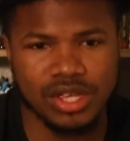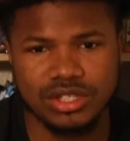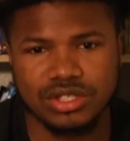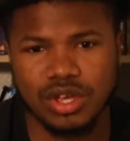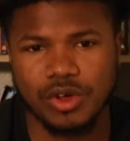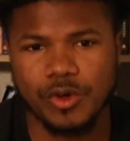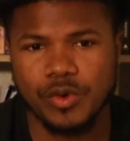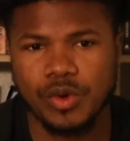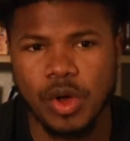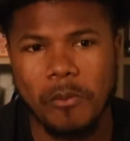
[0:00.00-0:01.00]

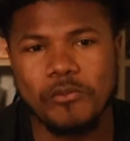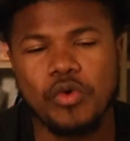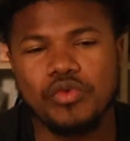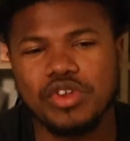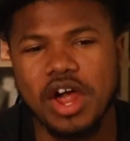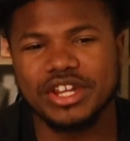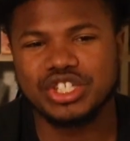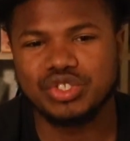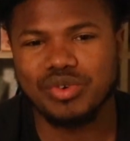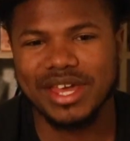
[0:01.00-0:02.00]
So moving on to
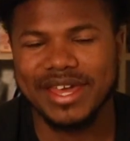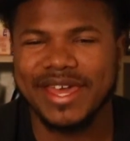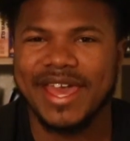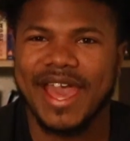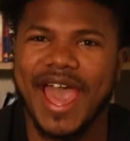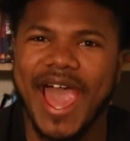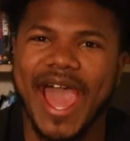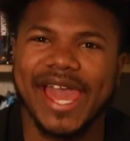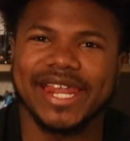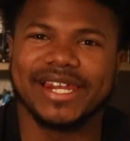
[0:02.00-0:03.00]
Dre,
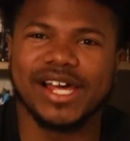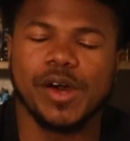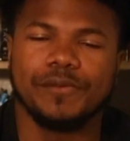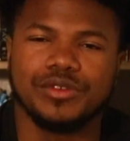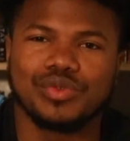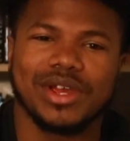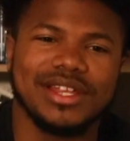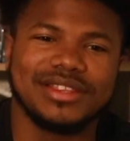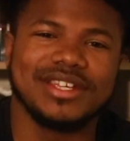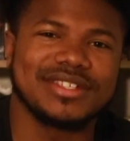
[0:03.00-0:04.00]
I love
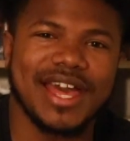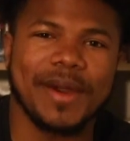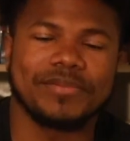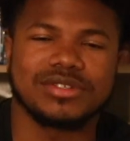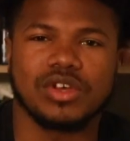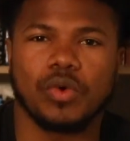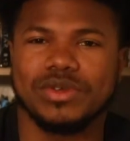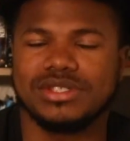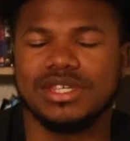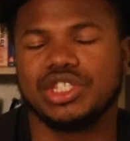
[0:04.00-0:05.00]
Dre this episode.
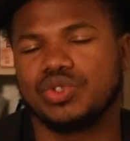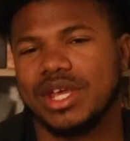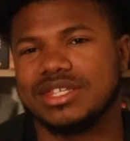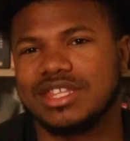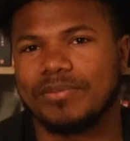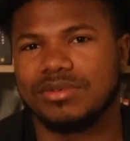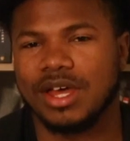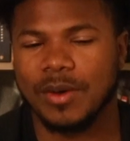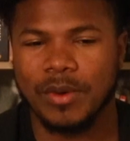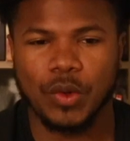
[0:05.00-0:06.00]
We see Dre stepping
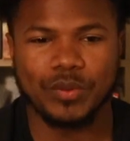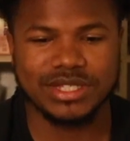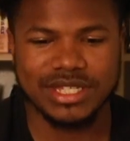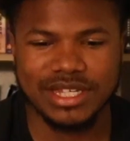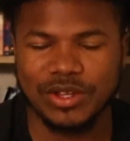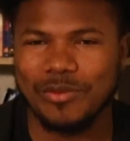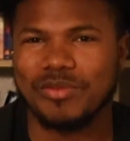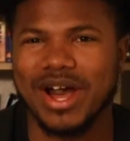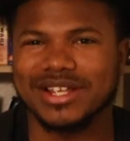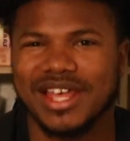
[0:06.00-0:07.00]
up. We see a little
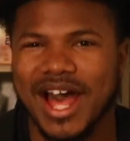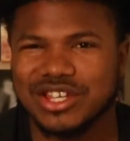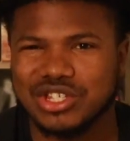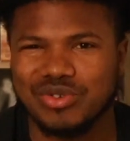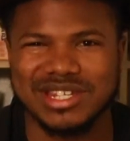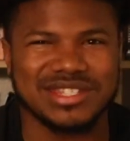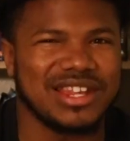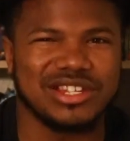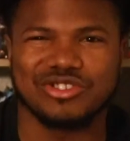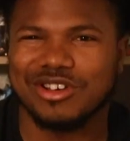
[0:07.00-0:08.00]
montage of Dre
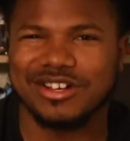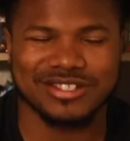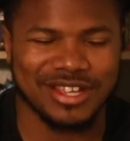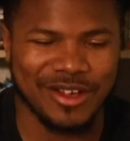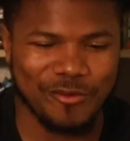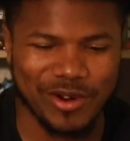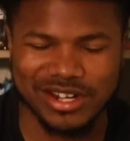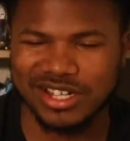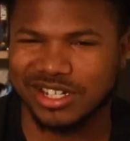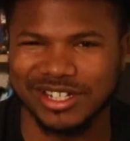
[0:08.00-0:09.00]
selling drugs,
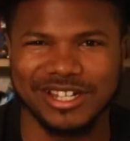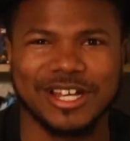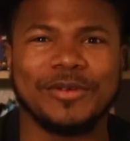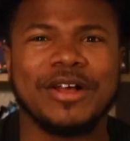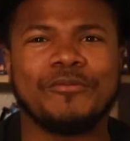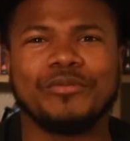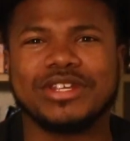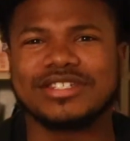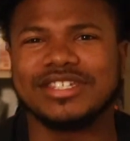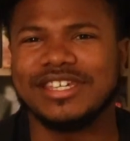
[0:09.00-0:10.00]
running the club. We
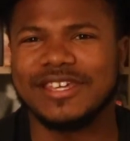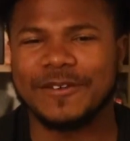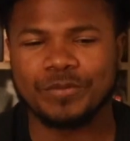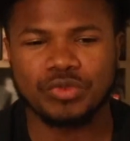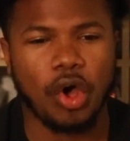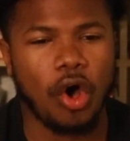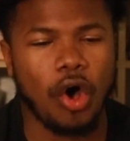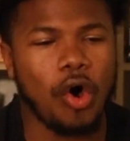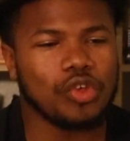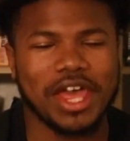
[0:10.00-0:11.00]
see
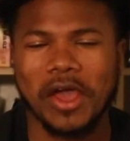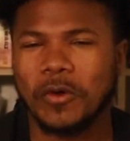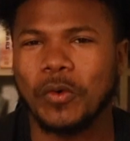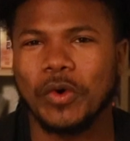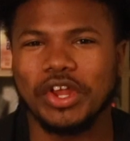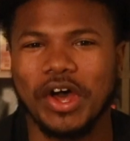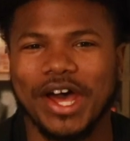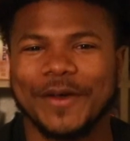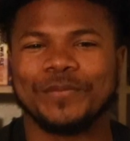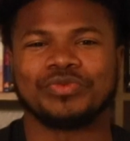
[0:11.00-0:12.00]
all that going
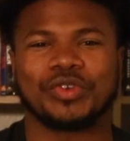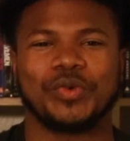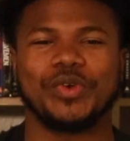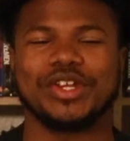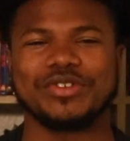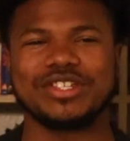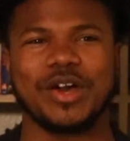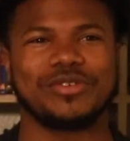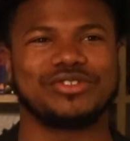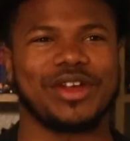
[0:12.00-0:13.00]
on. What's
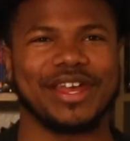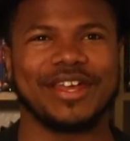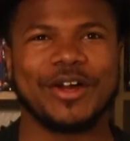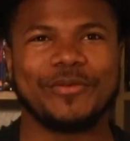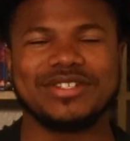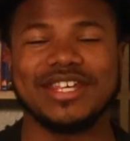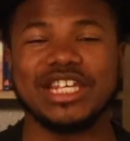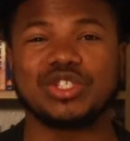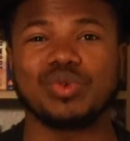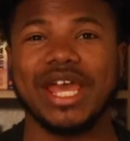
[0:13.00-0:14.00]
up with Dre? We
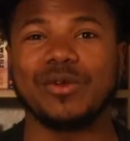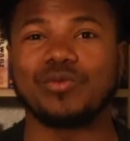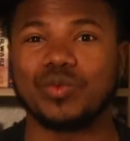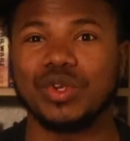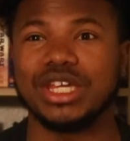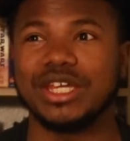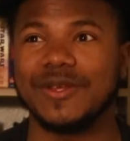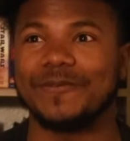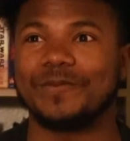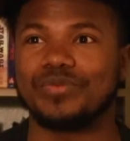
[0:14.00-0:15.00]
see Dre
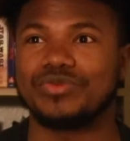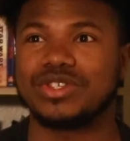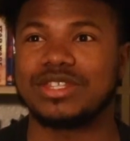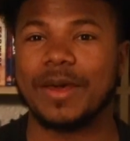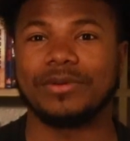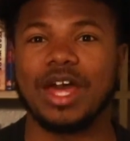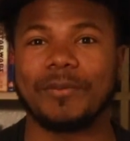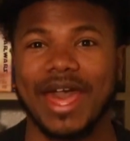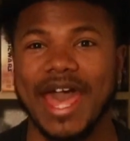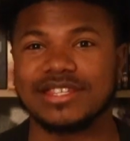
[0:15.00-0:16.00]
really stepping
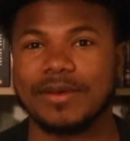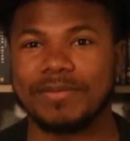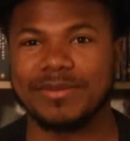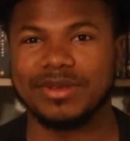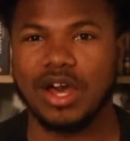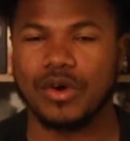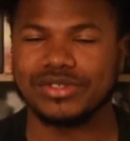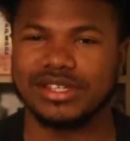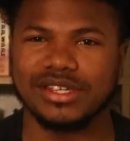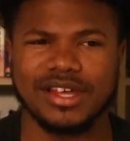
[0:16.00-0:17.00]
up as a baby
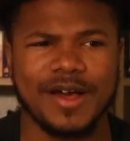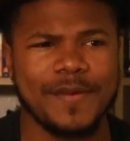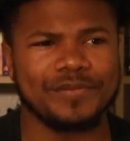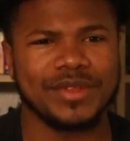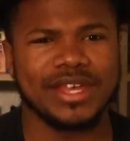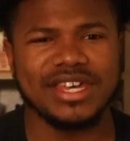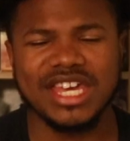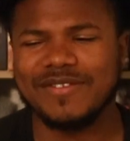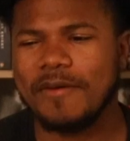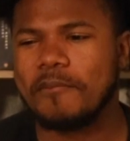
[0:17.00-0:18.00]
Ghost. He
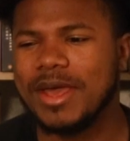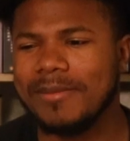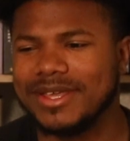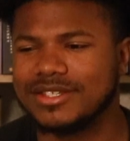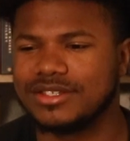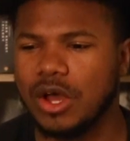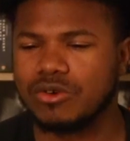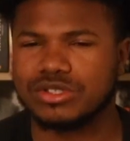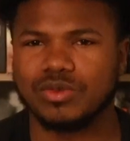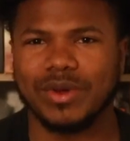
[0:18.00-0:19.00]
even mimics
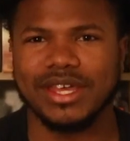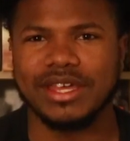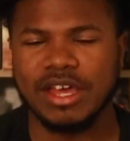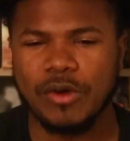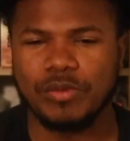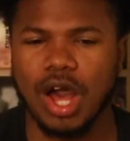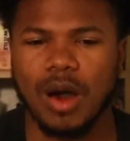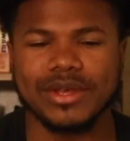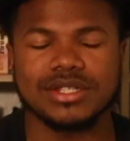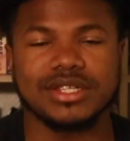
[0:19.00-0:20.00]
Ghost, the way we
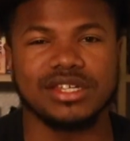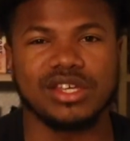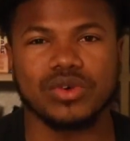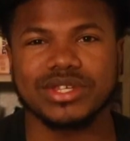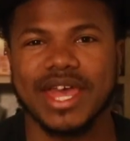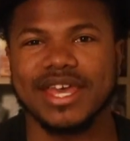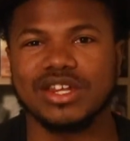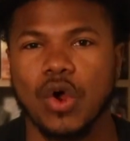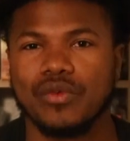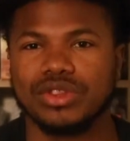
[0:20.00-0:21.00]
always see Ghost
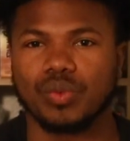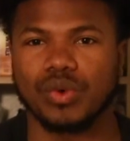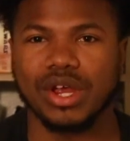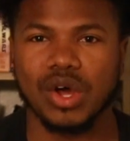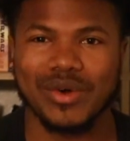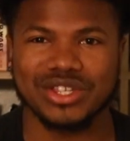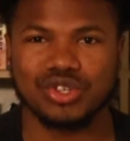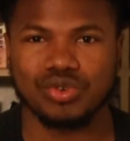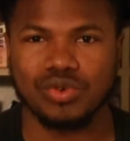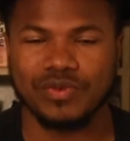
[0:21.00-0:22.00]
hanging over the rail in
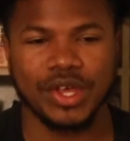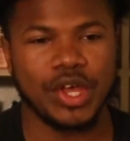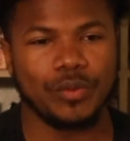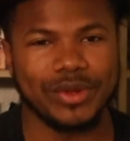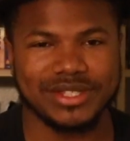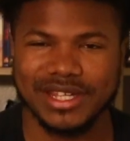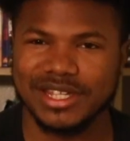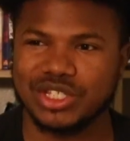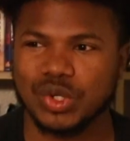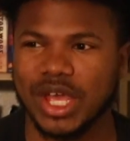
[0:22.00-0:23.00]
Truth. We
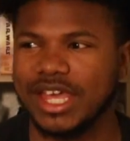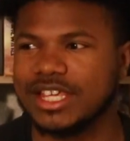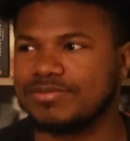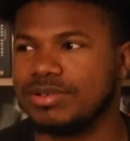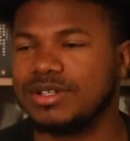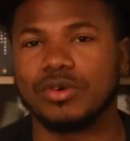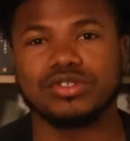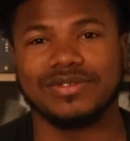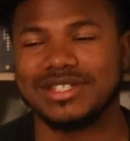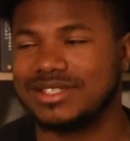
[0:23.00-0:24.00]
see Dre is putting
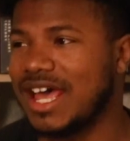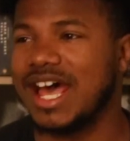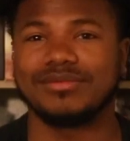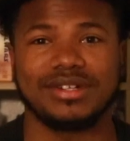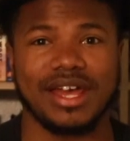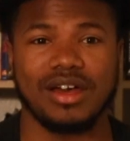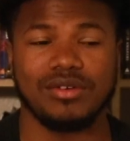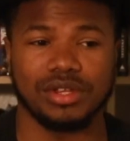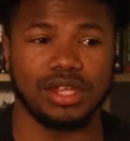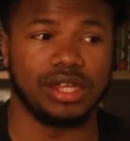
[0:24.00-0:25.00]
most of his time
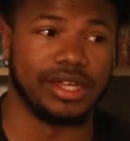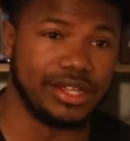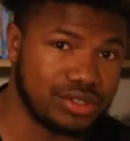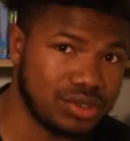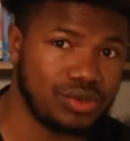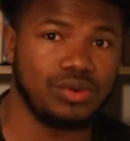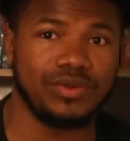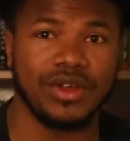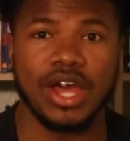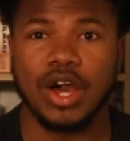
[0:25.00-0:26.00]
down in
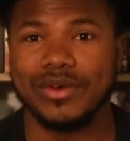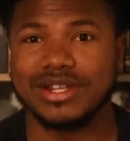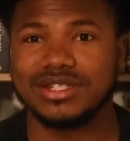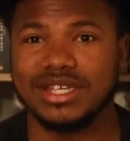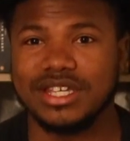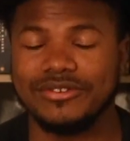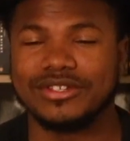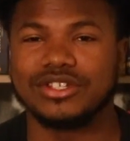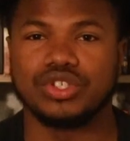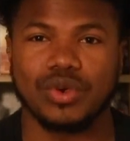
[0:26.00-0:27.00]
Truth. We see he
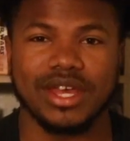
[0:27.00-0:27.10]
using